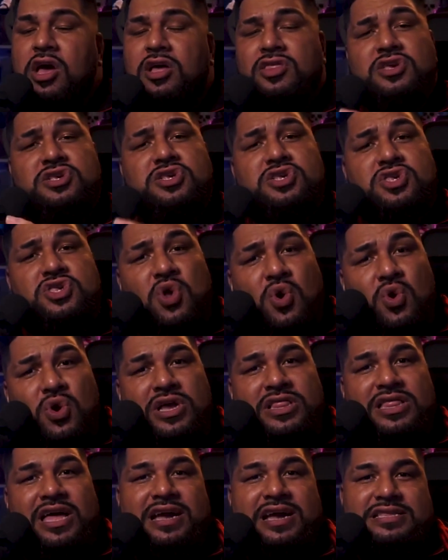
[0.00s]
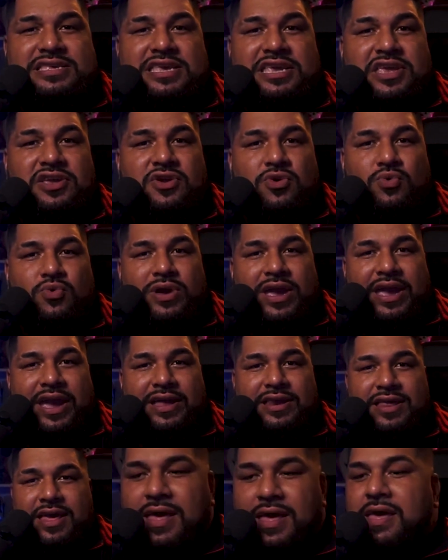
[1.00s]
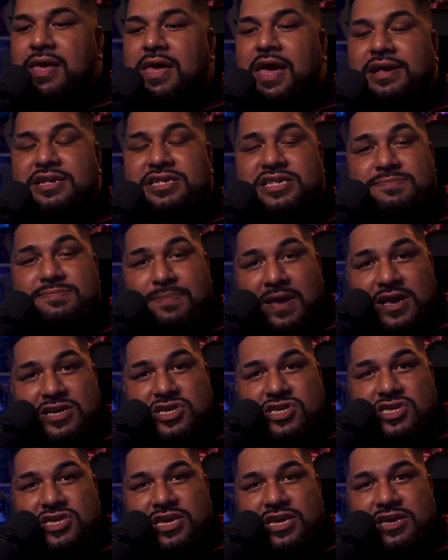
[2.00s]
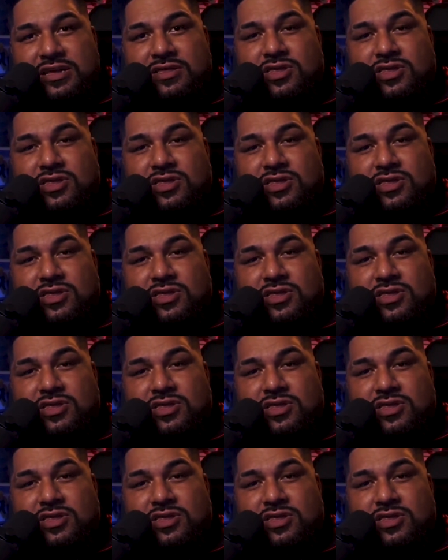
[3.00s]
the storylines he can create, especially